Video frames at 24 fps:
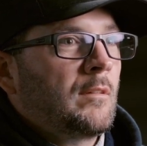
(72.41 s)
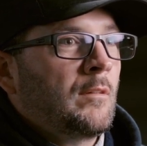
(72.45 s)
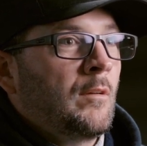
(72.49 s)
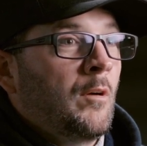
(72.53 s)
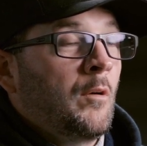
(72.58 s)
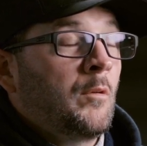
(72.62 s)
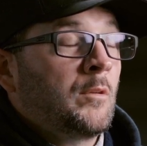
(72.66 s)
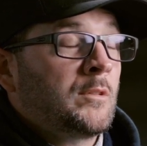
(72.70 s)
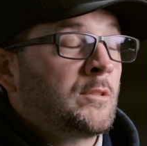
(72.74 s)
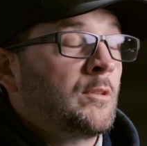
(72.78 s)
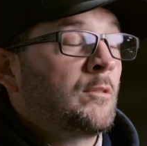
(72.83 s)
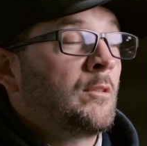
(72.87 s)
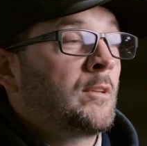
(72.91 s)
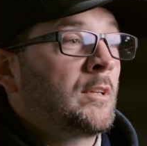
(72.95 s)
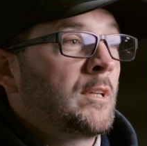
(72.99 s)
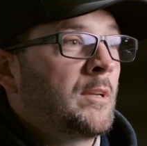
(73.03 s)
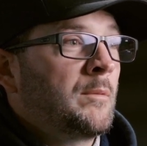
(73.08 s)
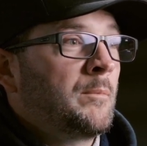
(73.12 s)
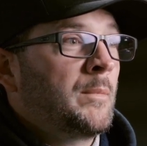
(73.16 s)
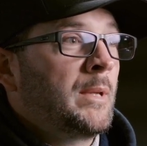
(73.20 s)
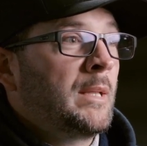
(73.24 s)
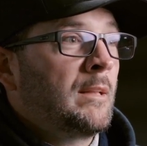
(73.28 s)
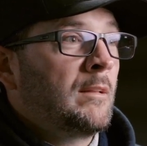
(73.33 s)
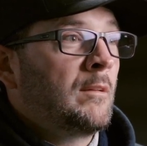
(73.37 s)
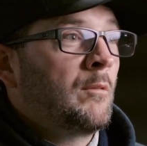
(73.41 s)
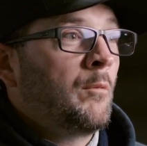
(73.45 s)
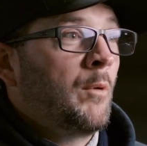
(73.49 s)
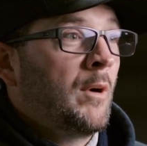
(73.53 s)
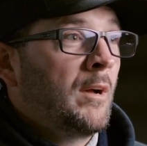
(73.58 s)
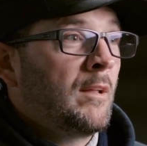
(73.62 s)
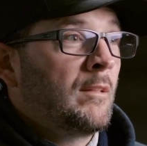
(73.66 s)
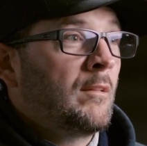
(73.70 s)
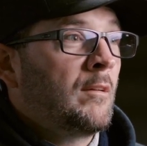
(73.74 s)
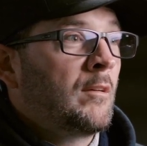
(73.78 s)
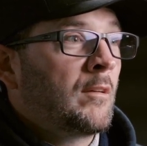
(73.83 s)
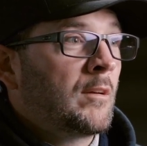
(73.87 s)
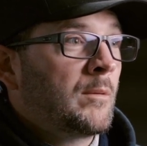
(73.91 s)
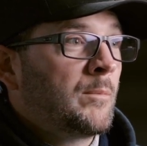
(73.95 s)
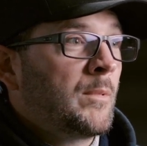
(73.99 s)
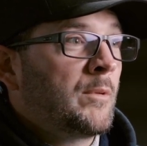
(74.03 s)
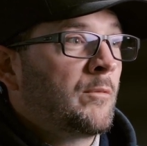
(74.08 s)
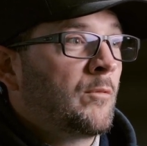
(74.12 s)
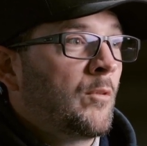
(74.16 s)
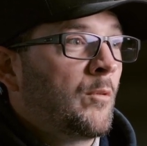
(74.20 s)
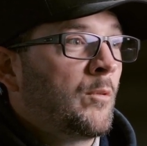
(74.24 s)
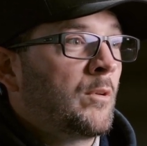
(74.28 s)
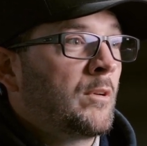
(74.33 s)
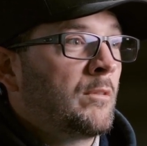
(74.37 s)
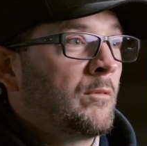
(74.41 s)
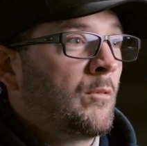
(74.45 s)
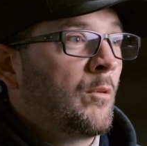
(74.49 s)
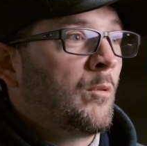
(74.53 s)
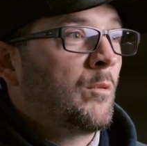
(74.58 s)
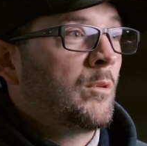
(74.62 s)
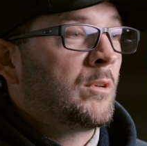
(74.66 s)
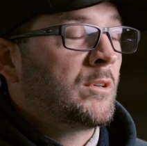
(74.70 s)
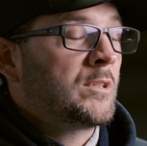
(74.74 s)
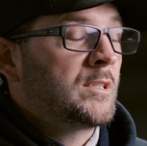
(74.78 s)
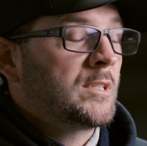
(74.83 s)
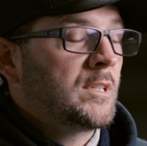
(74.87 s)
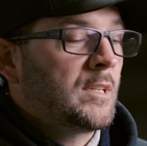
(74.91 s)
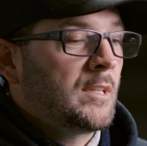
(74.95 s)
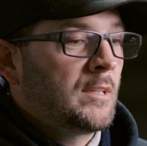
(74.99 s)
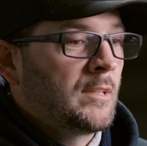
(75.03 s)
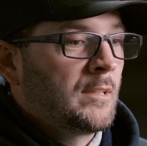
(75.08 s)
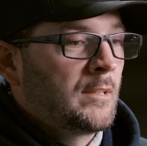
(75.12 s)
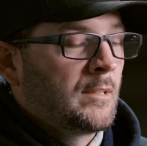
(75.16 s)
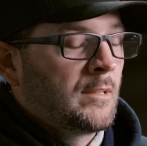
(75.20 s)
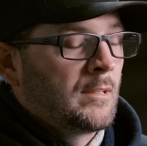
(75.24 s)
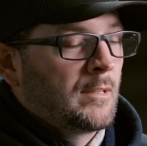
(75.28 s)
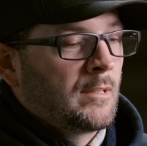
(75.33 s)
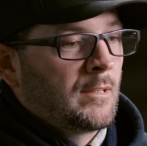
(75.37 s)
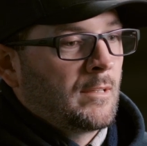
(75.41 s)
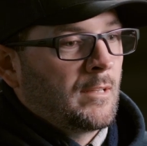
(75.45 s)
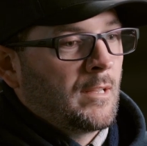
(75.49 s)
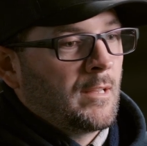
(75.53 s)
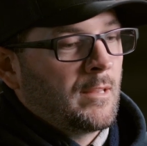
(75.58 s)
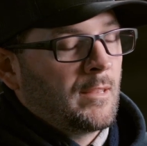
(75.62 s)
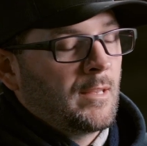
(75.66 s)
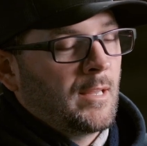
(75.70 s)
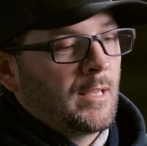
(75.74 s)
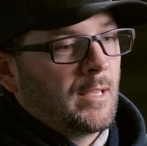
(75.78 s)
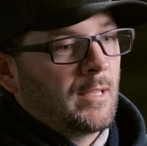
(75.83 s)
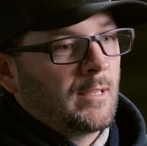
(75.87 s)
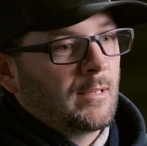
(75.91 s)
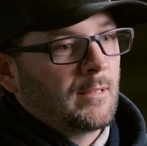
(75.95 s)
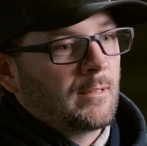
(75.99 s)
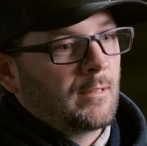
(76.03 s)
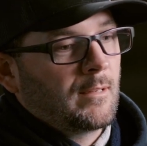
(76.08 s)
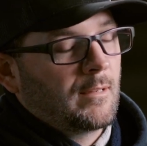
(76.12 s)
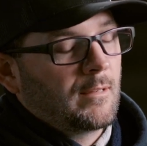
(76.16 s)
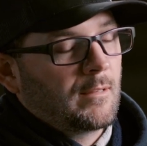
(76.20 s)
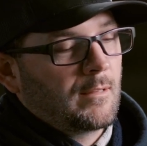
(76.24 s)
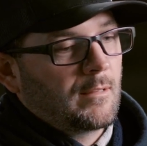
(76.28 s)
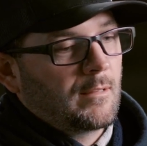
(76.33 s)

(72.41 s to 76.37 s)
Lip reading: oh, it's only going to be a little while longer before we're divorced. And then,